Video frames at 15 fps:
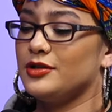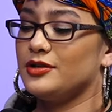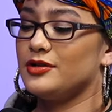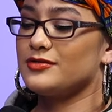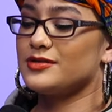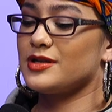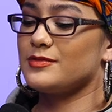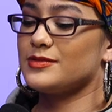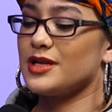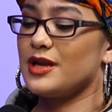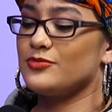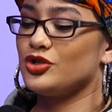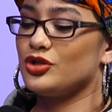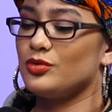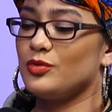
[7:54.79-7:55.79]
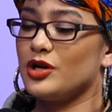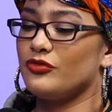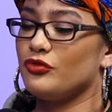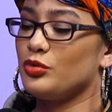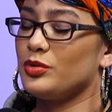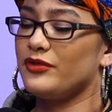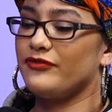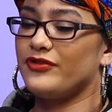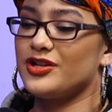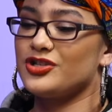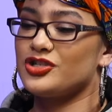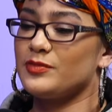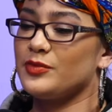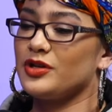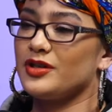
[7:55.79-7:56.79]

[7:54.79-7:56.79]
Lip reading: You know, sometimes you don't want to ruin a friendship.